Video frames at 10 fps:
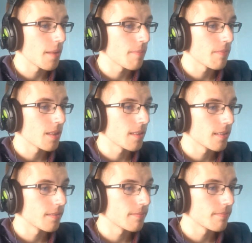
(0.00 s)

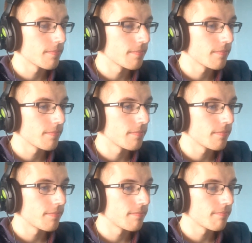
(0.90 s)

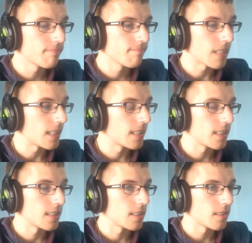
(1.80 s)

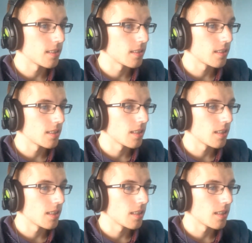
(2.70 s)
[no speech]